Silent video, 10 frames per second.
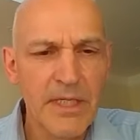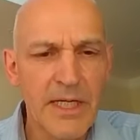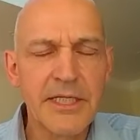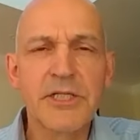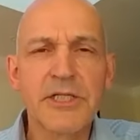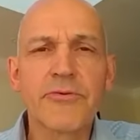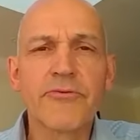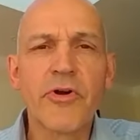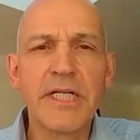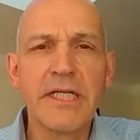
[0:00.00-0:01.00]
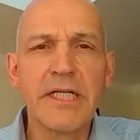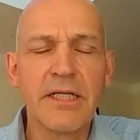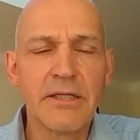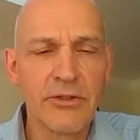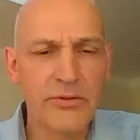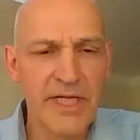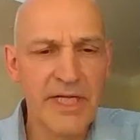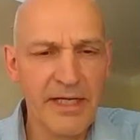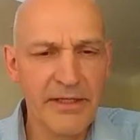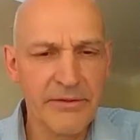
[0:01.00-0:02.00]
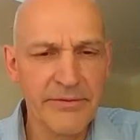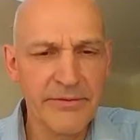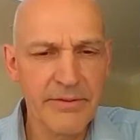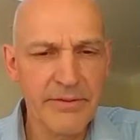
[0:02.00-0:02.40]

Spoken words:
and he's in ruddy good health.